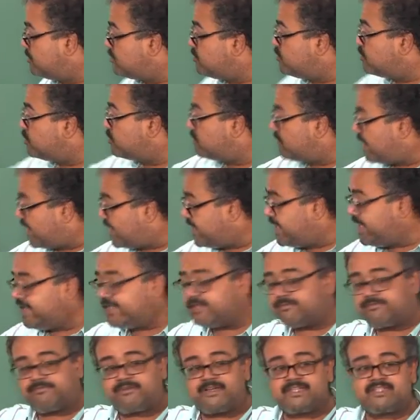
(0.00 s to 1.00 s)
No, I need
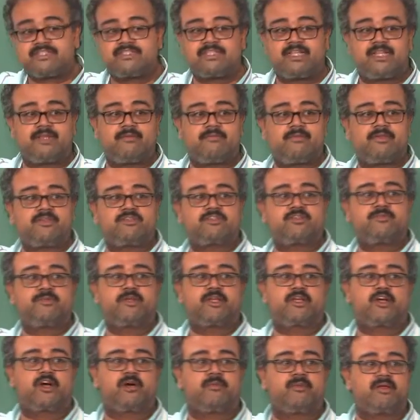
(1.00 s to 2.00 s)
the first elements to be
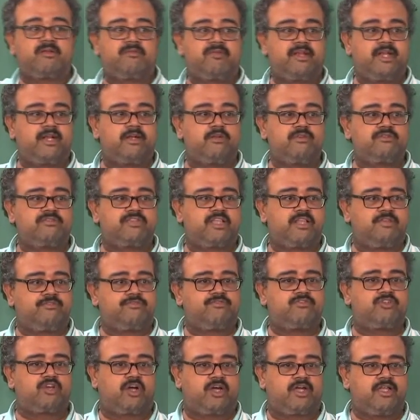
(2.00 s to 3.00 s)
common. When I do self
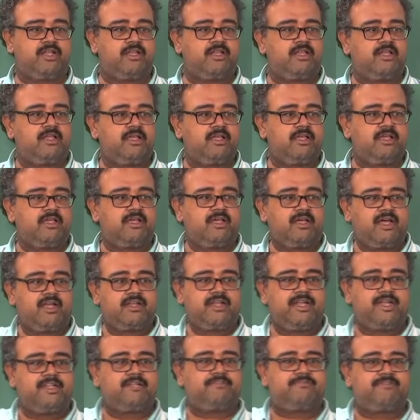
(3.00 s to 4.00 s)
join, I
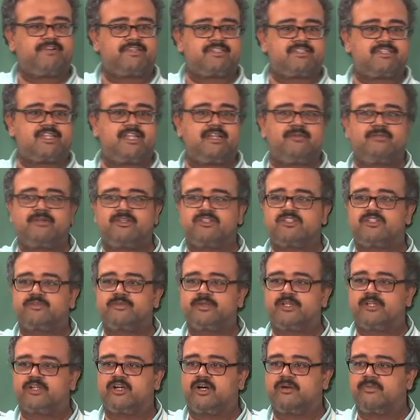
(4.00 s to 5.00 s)
need the first elements to
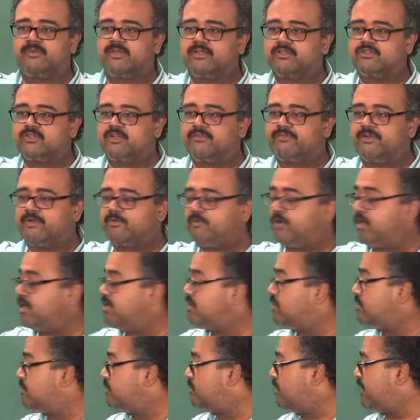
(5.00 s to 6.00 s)
be common. So, if I want
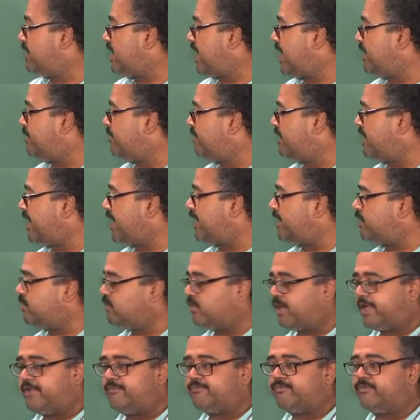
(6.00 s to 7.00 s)
to do an I1, I2,
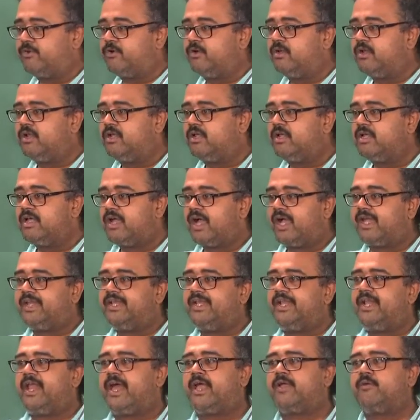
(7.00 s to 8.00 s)
I4, I
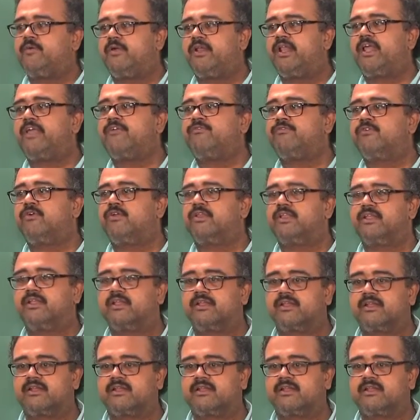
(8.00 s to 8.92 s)
need I1, I4 here.